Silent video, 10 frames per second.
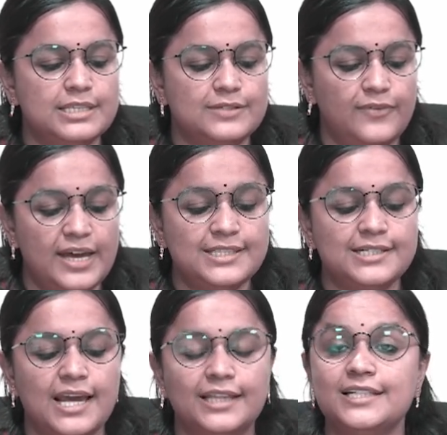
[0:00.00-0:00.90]
west
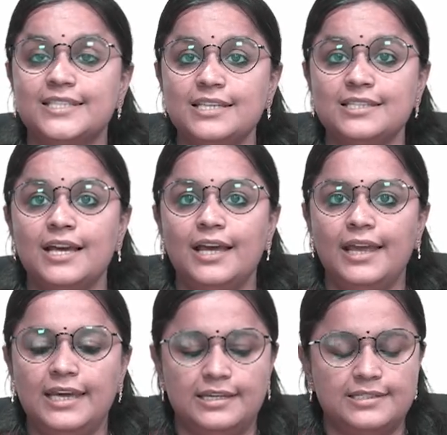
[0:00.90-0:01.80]
and this is
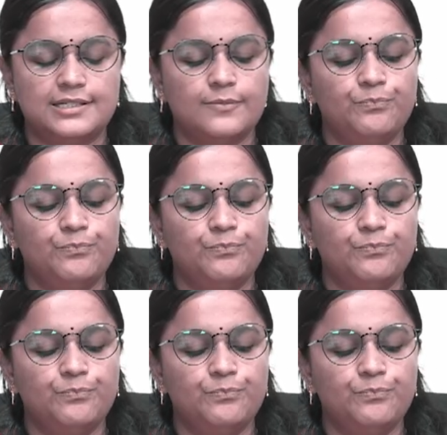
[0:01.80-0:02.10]
east.